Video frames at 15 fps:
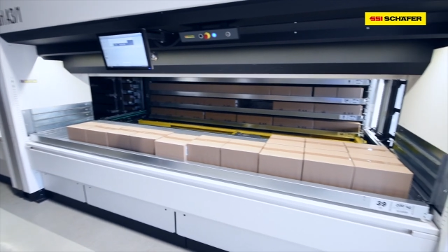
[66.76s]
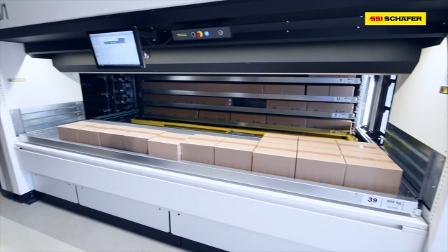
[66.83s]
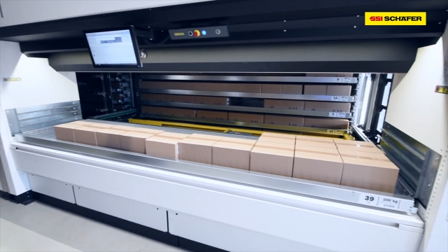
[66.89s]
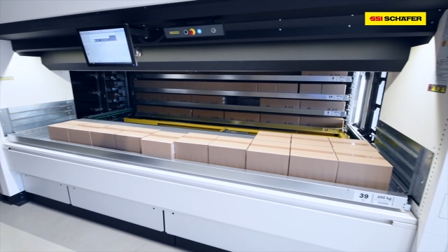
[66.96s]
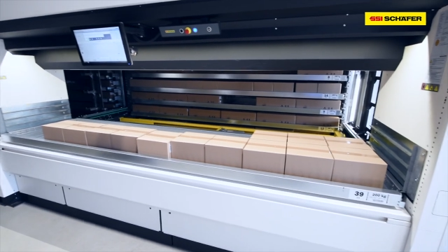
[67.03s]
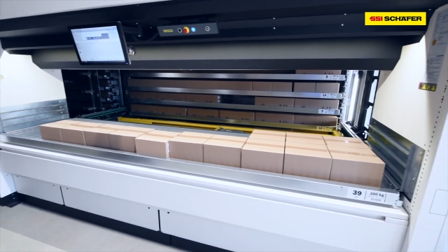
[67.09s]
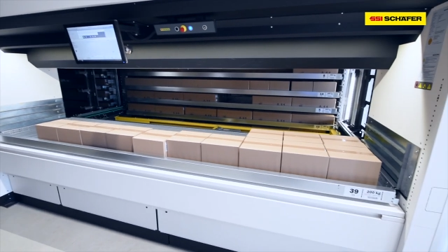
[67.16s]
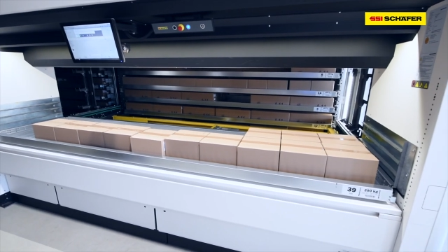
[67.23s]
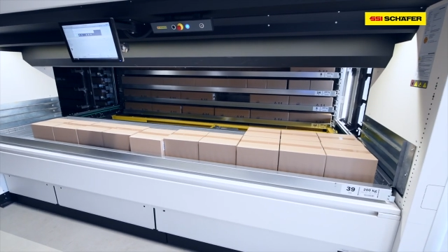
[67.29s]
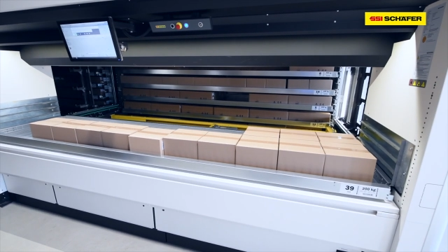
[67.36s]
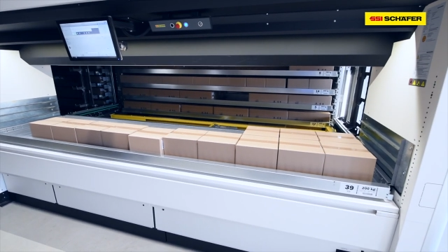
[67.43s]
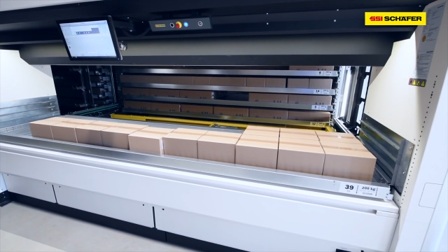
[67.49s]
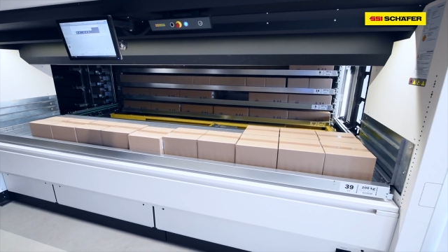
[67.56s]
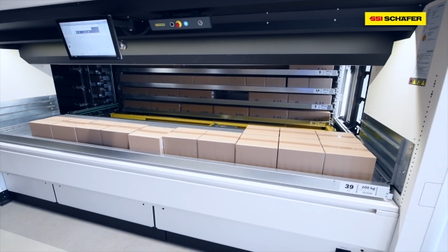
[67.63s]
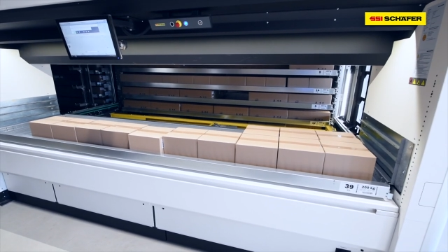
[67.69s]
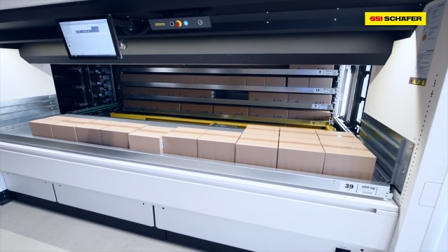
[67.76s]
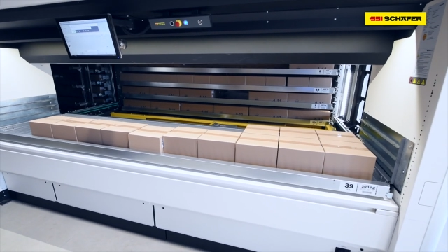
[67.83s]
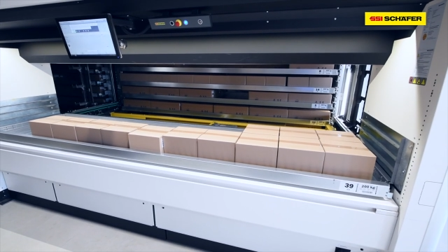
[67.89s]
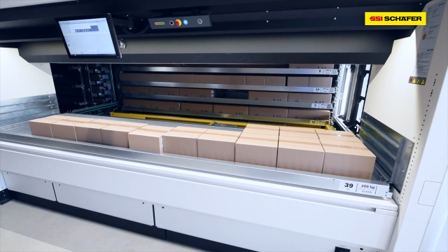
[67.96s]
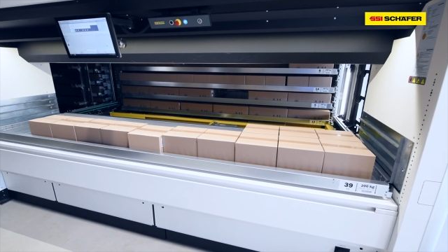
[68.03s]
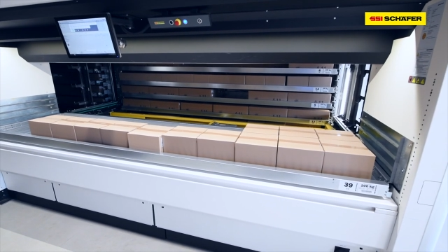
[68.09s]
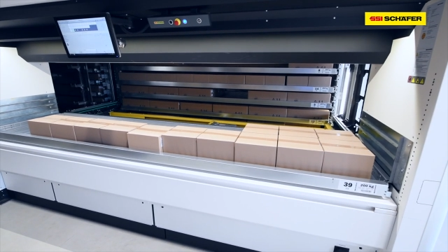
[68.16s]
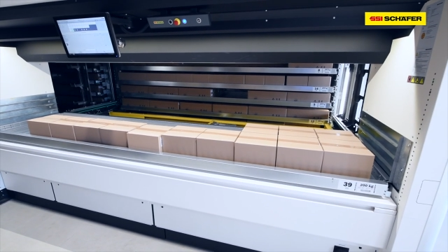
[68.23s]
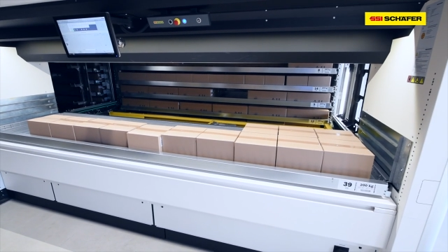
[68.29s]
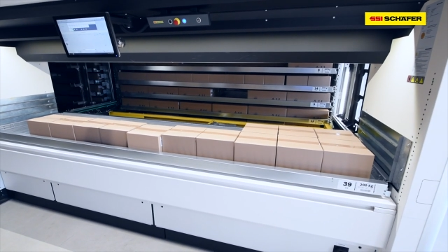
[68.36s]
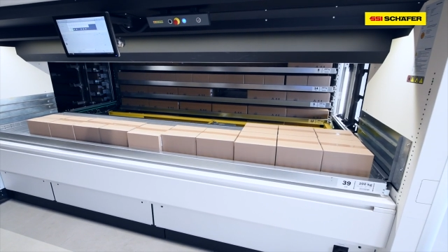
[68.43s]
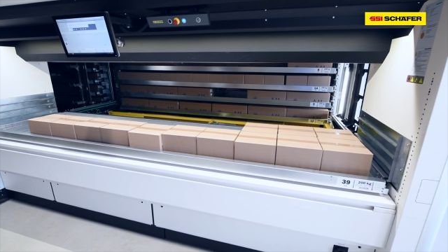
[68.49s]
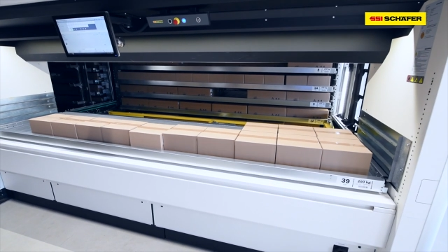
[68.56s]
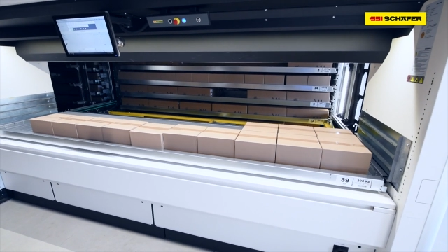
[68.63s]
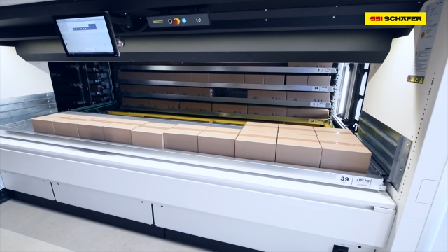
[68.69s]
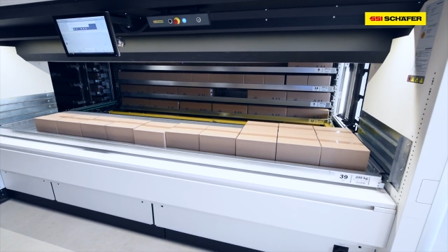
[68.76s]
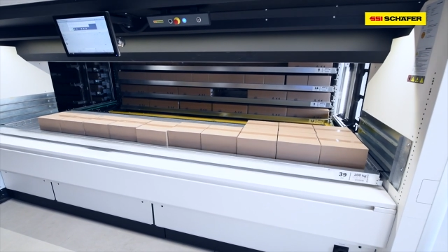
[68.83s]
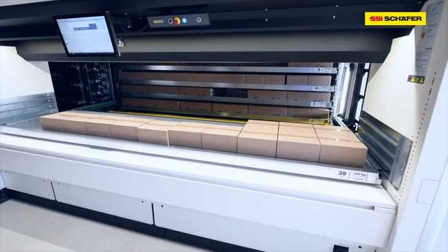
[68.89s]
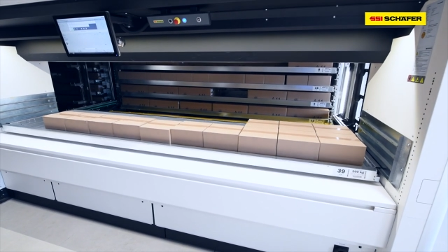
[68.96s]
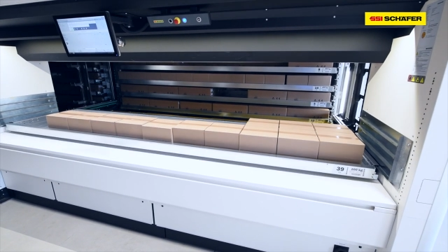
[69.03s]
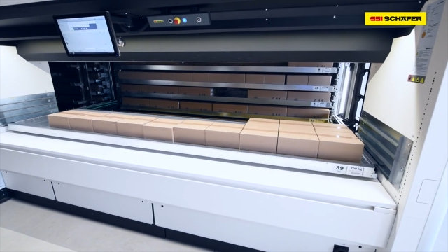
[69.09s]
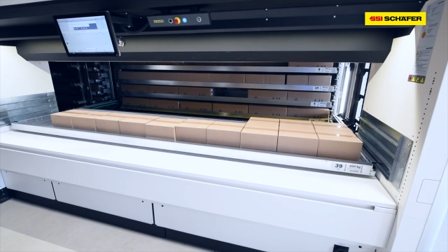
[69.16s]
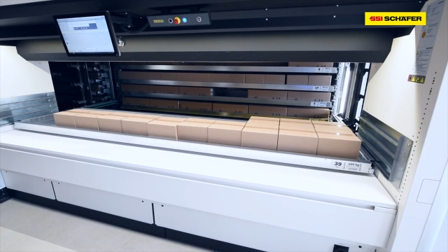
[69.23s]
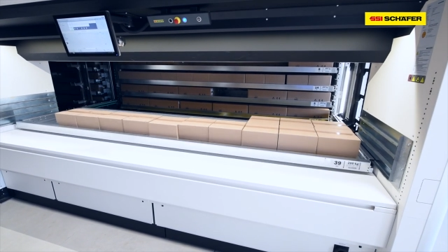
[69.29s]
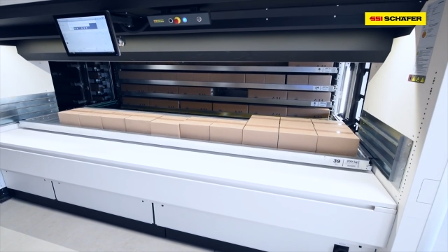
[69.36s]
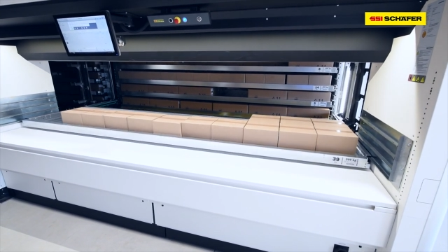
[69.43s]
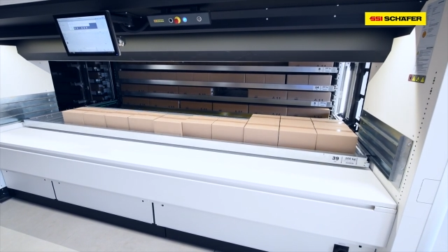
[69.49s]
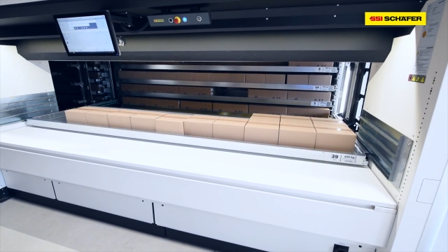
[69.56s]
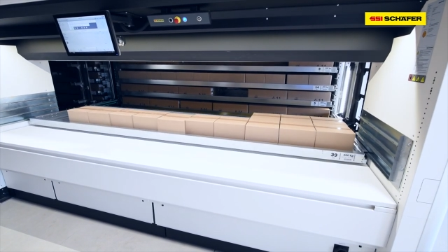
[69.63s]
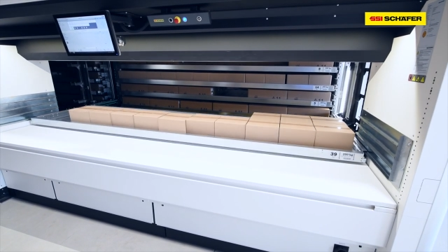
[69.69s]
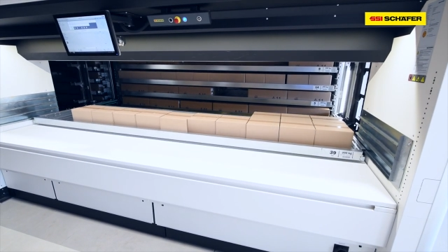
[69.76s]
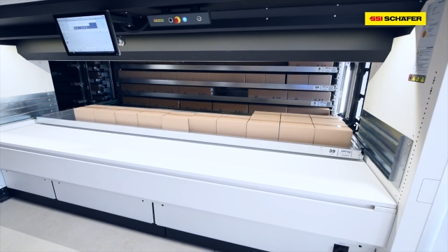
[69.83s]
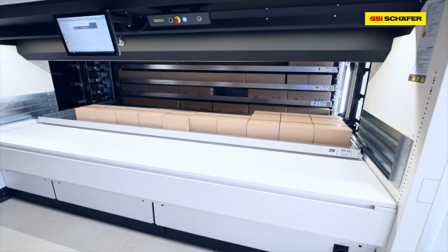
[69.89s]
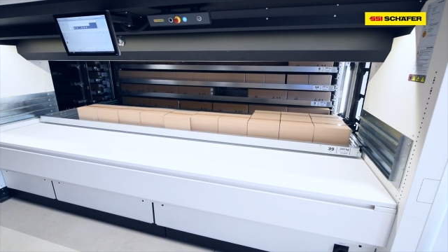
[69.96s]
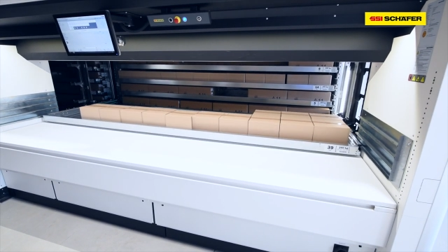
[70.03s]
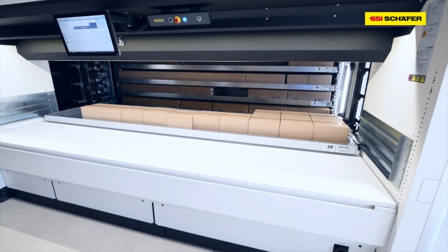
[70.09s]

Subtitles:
[unreadable: no face in view]